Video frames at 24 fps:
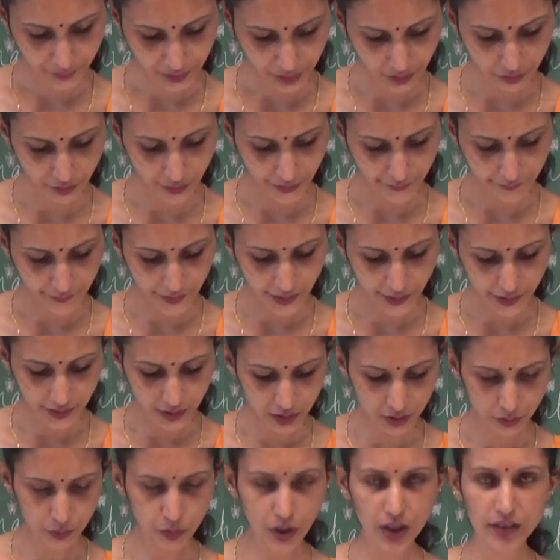okay,
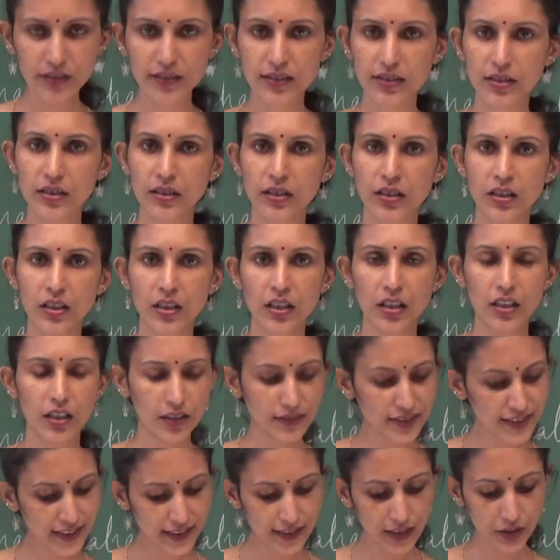then what,
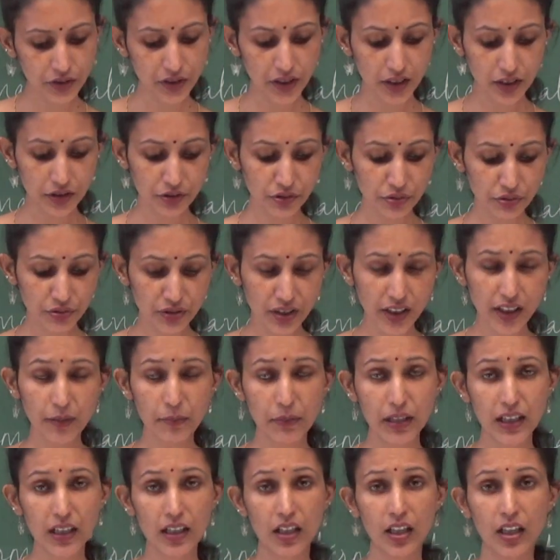see, now there are two,
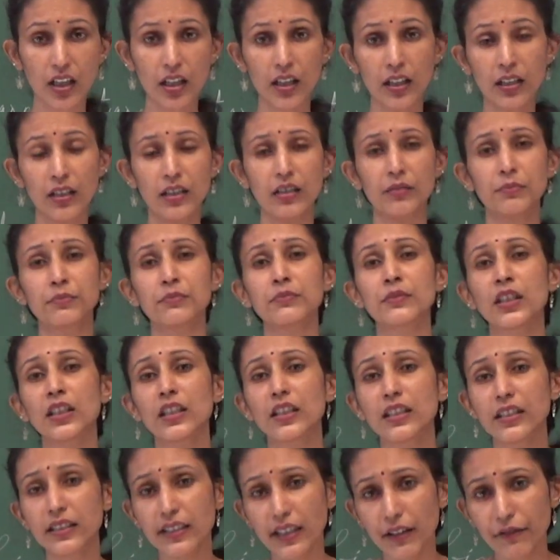three
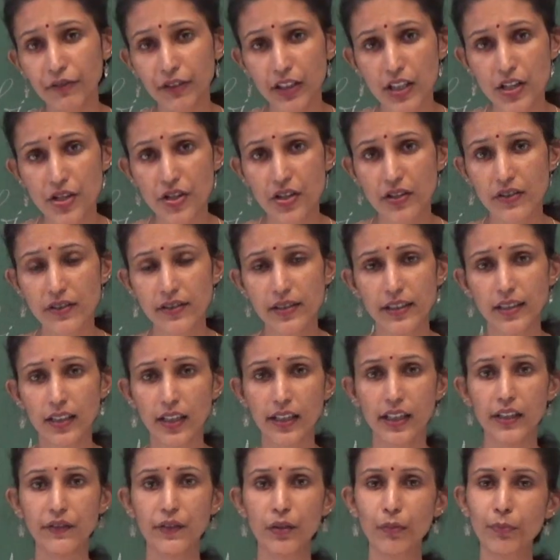definitions that are
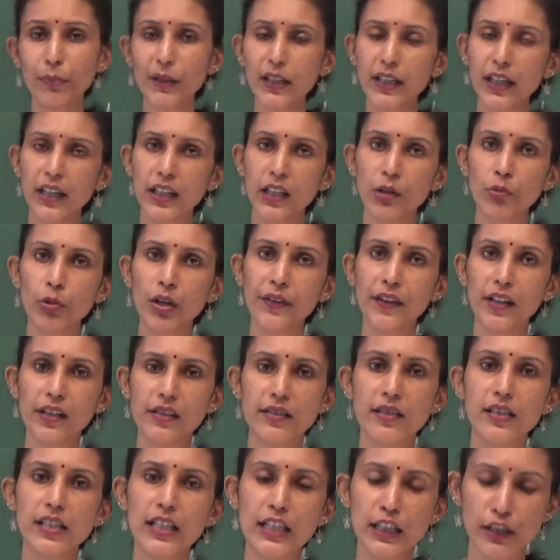given. Pick any one
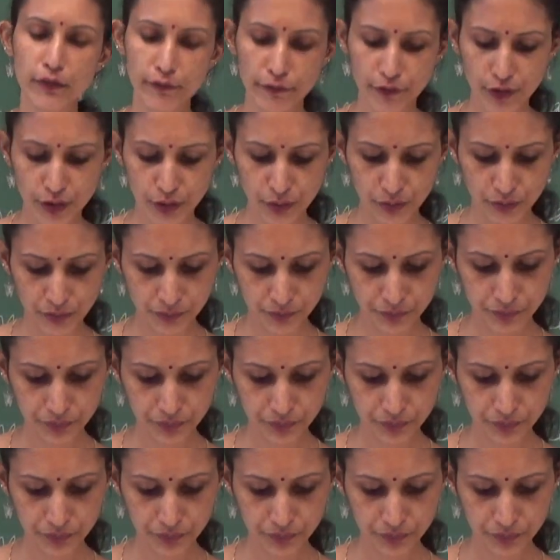that's easy for you.